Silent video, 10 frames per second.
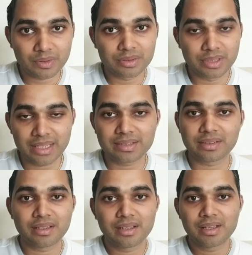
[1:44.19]
Yes,
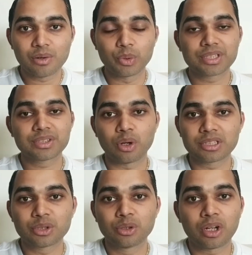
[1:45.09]
which is
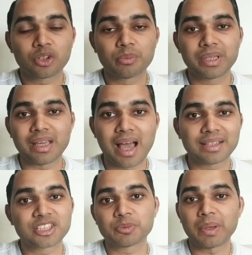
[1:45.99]
also not going to be
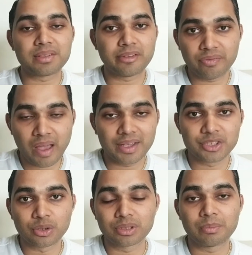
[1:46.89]
as expensive as,
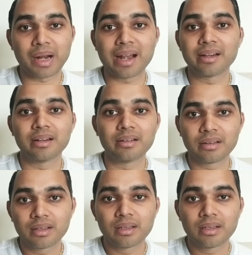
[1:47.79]
the branded